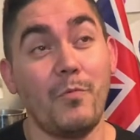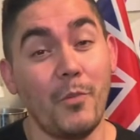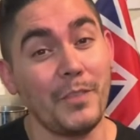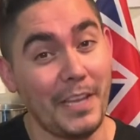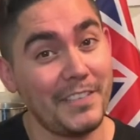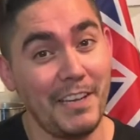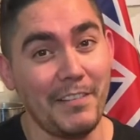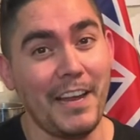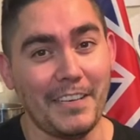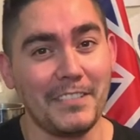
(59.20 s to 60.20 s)

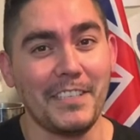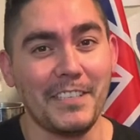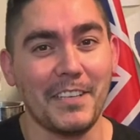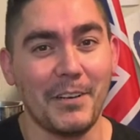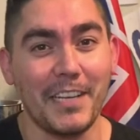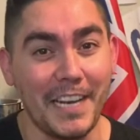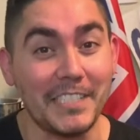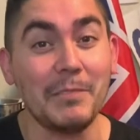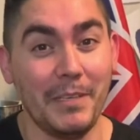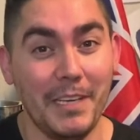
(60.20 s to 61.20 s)
Thanksgiving, actually, so it can
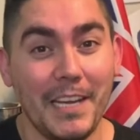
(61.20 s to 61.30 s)
actually be